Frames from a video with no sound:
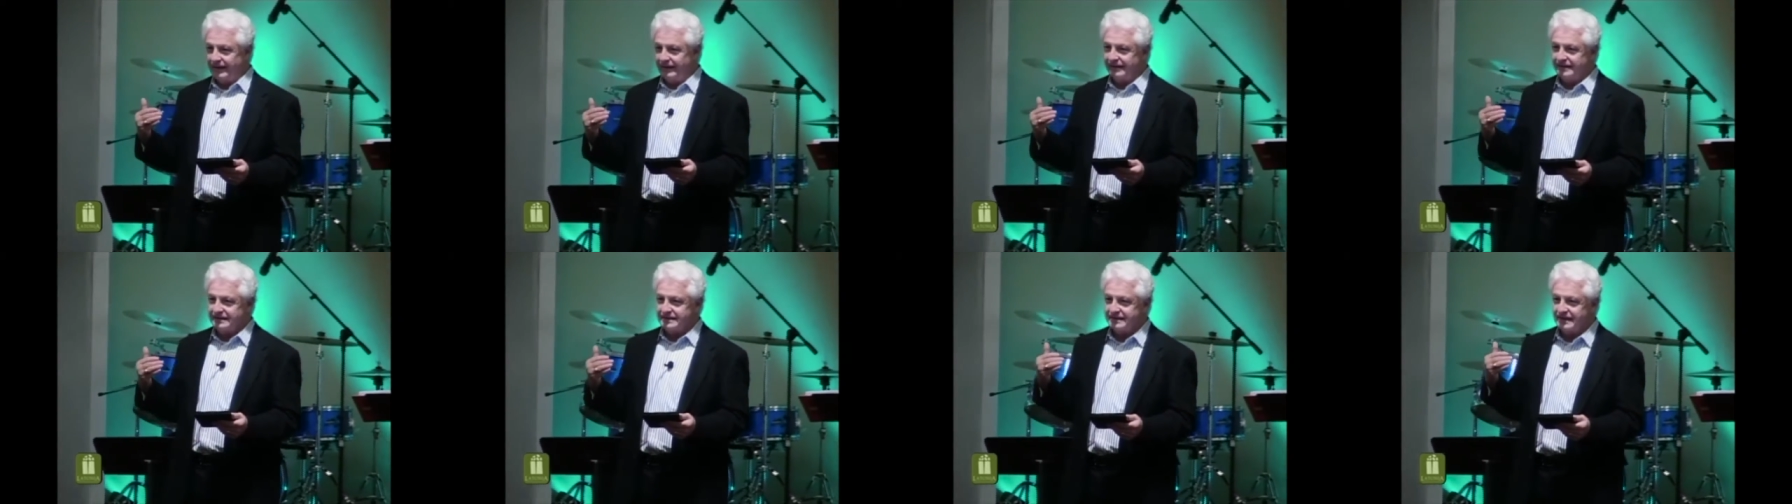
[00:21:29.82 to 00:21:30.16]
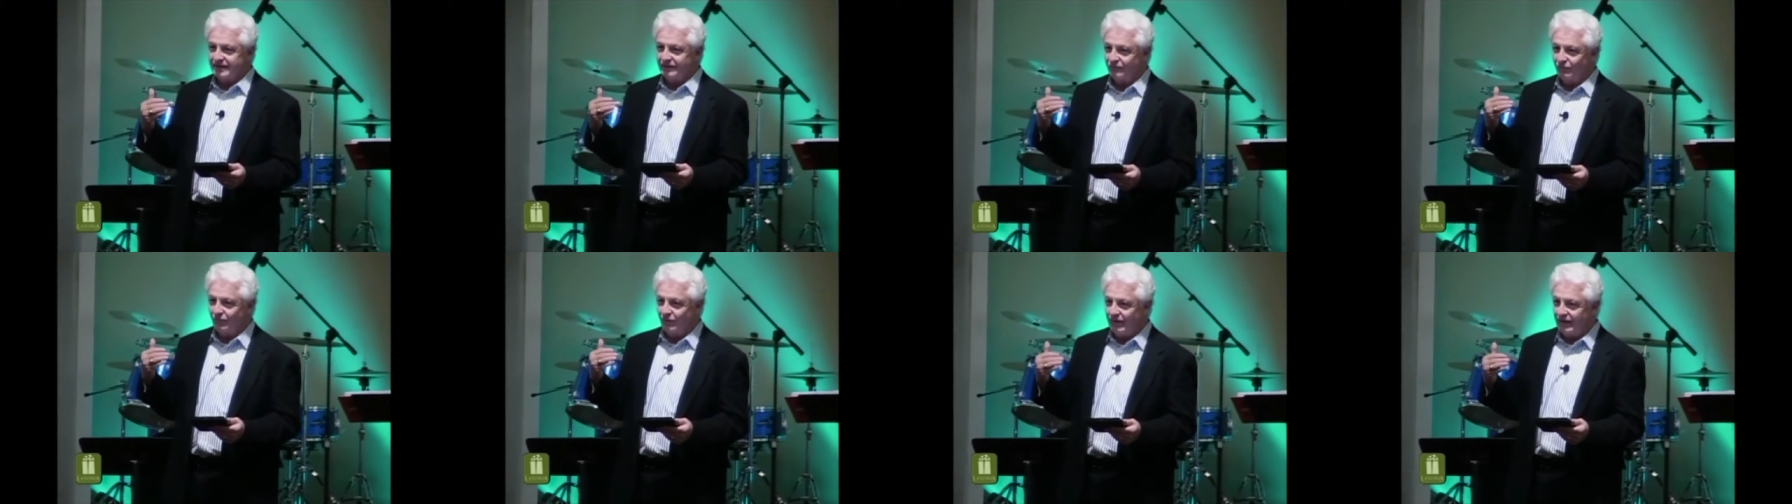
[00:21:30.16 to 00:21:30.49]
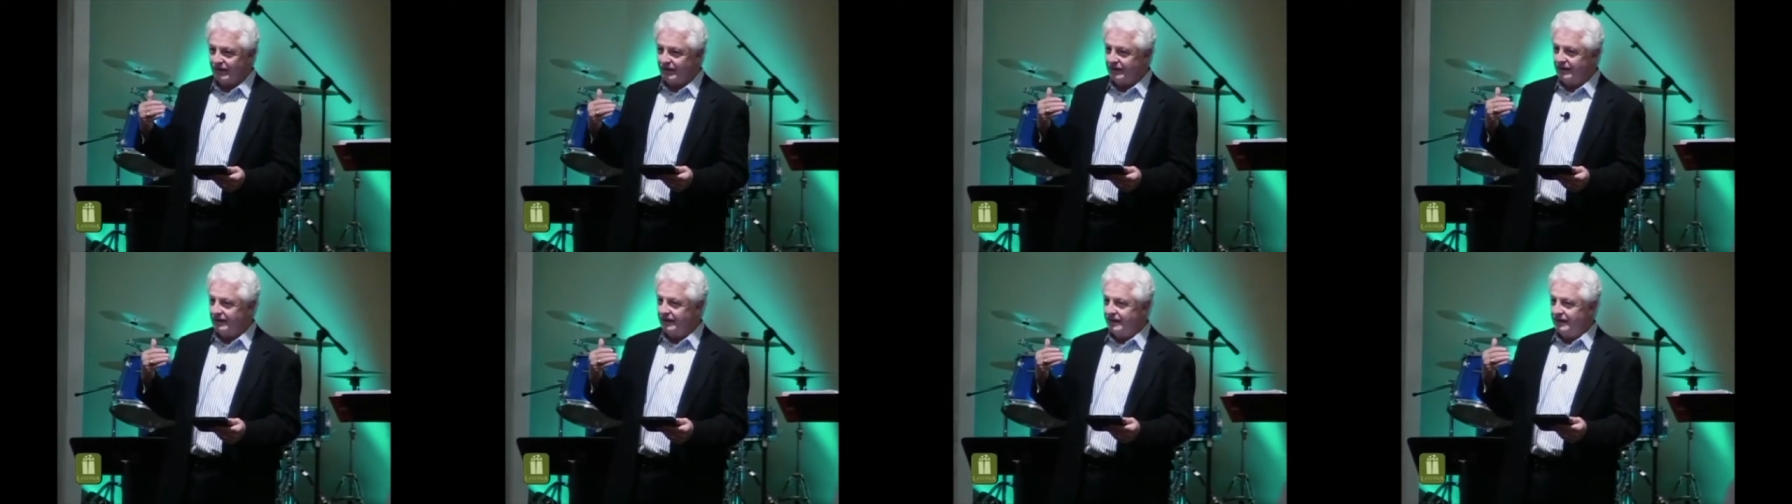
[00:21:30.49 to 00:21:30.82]
is that
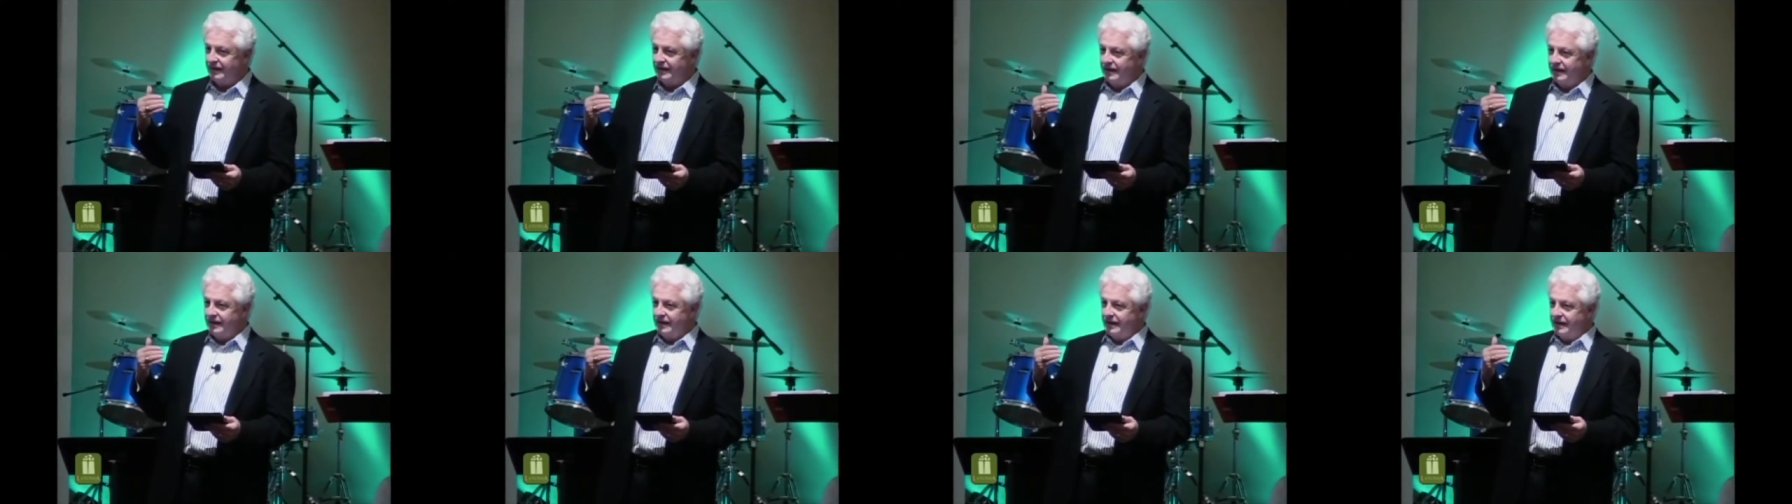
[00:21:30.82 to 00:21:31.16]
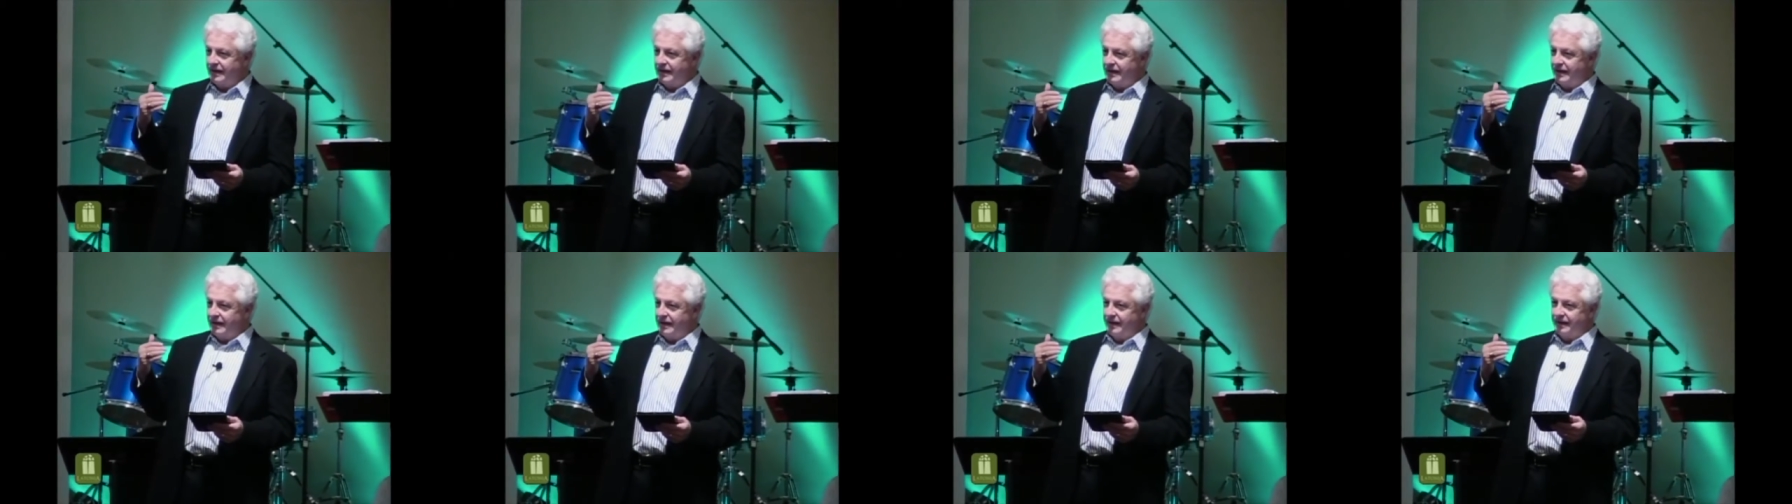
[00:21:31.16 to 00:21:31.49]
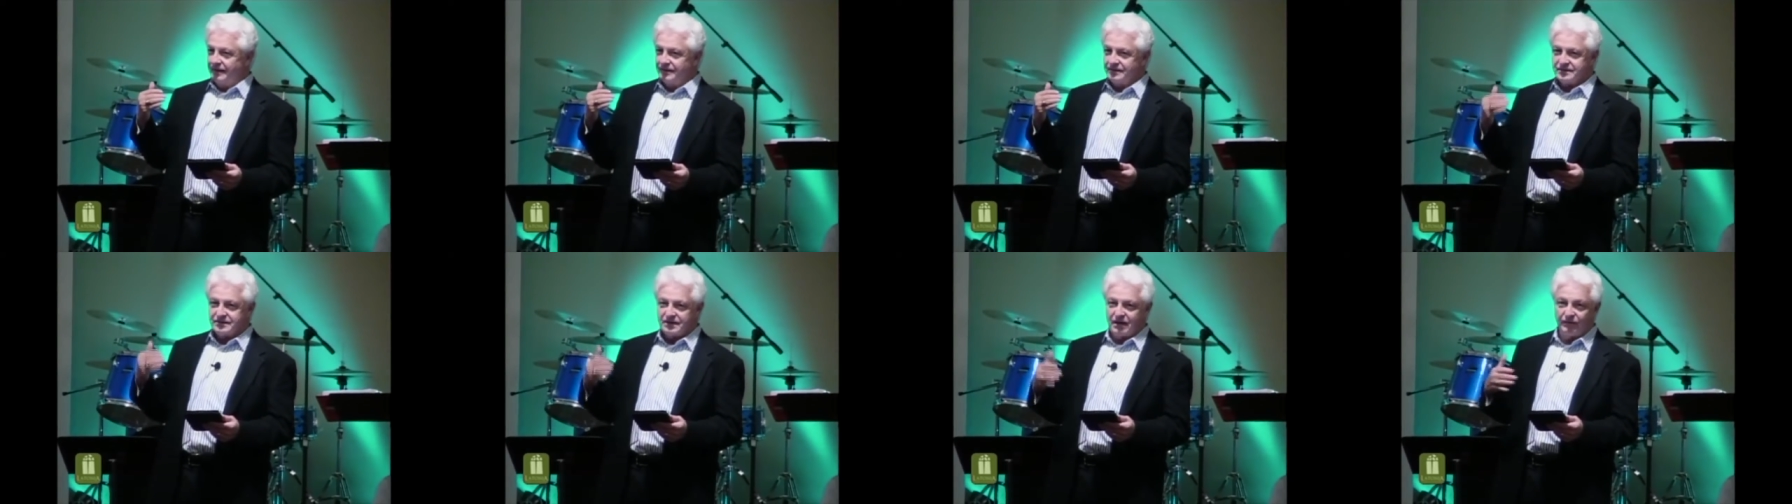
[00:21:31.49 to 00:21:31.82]
we uh,
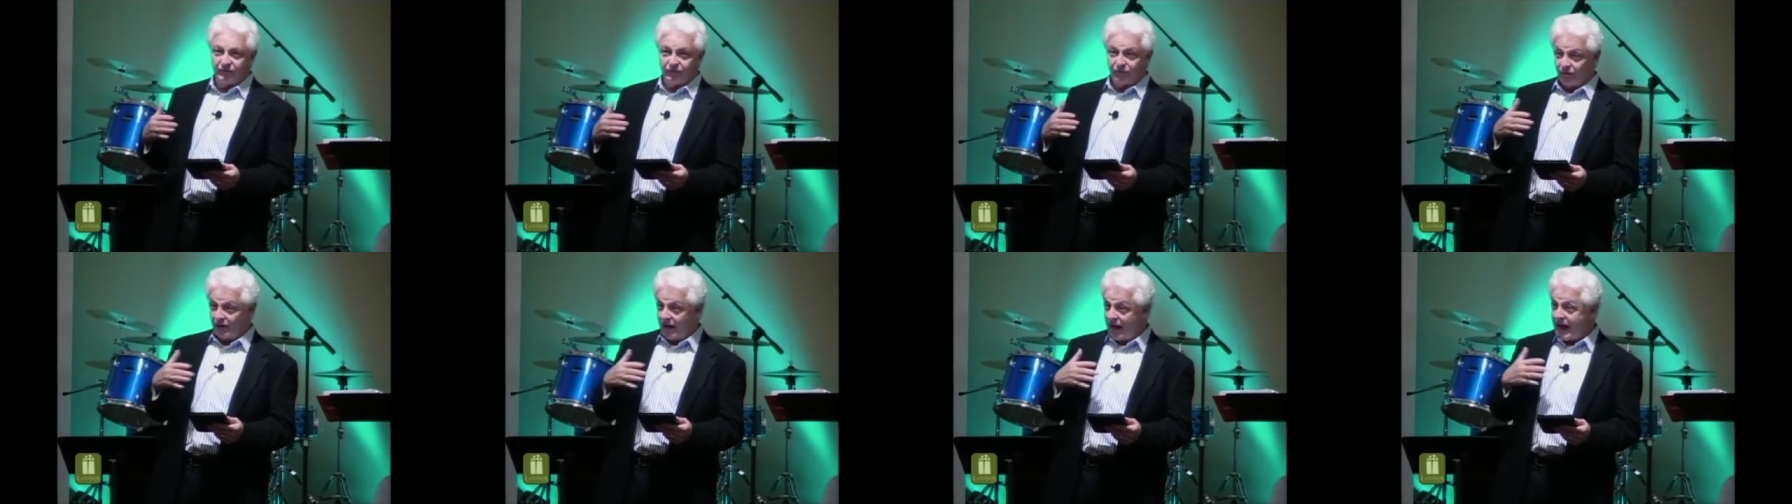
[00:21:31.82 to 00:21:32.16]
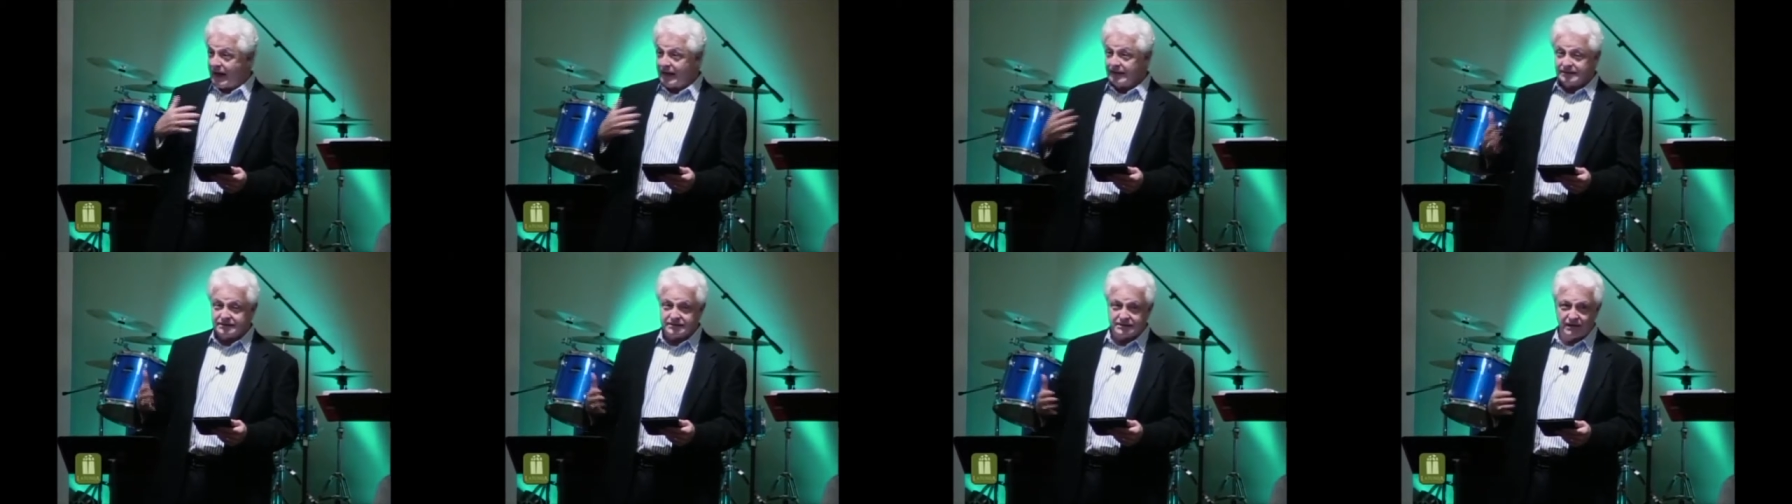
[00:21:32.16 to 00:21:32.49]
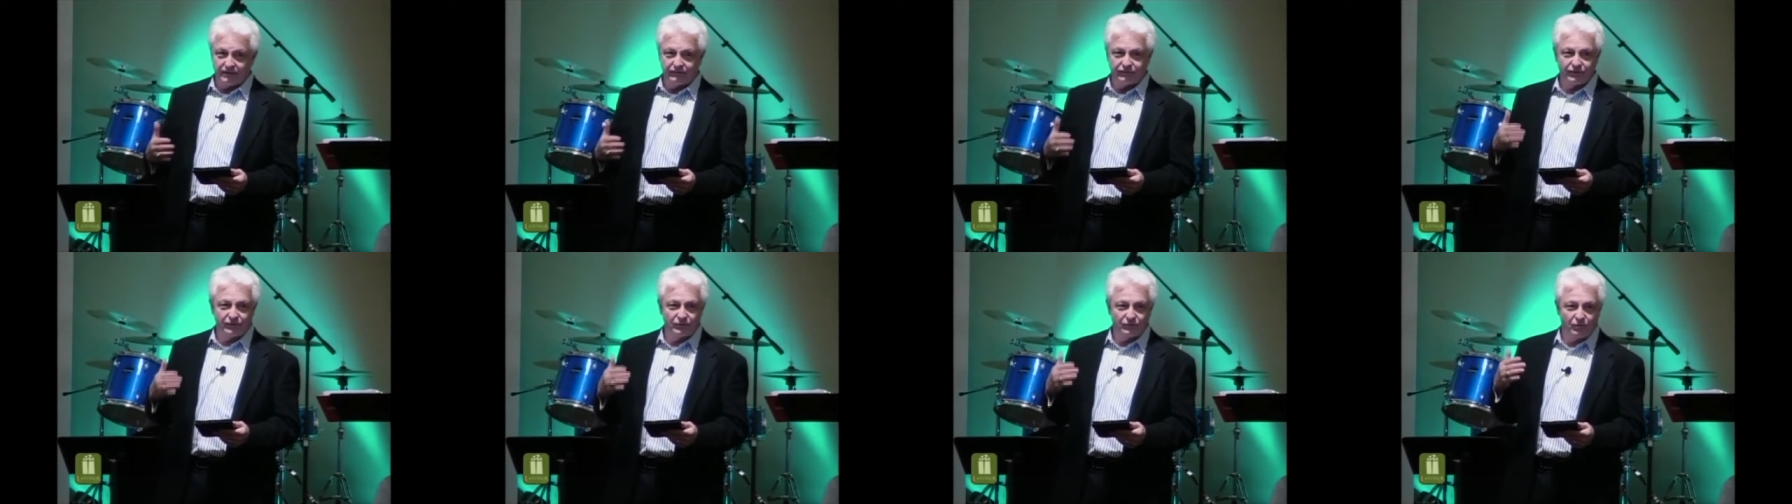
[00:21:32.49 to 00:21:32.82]
suffered, I
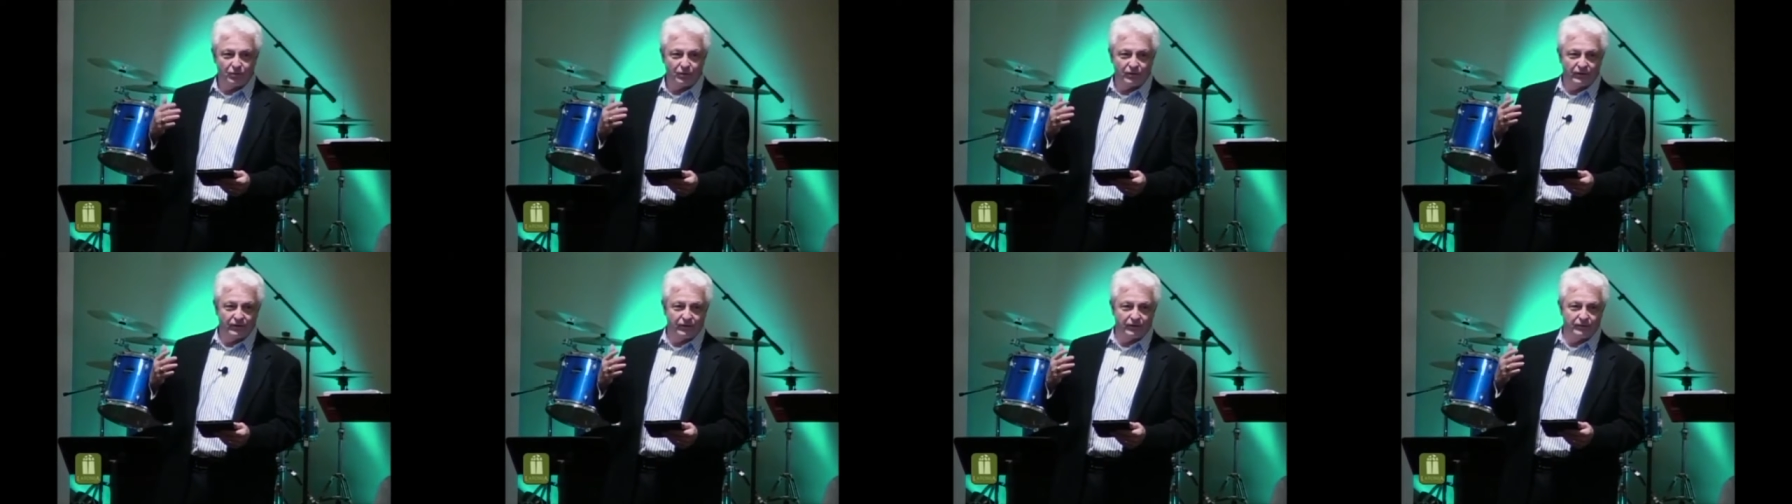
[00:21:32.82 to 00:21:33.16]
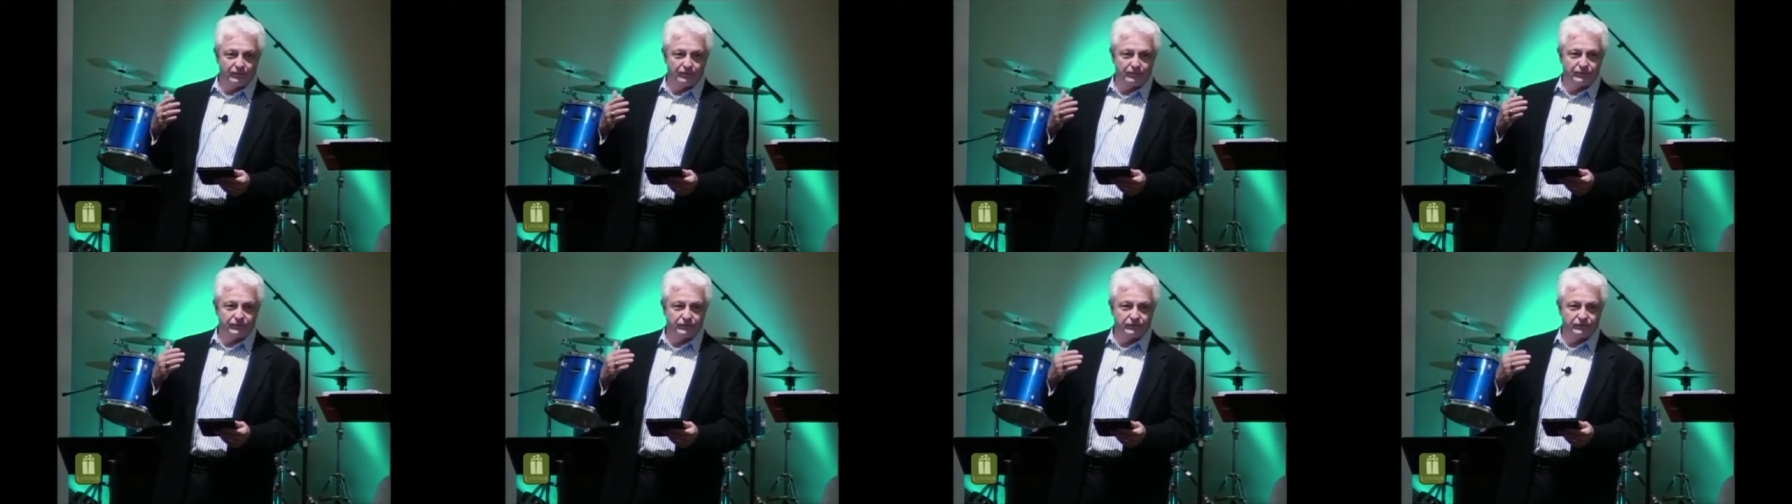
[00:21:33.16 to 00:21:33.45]
suffered one of the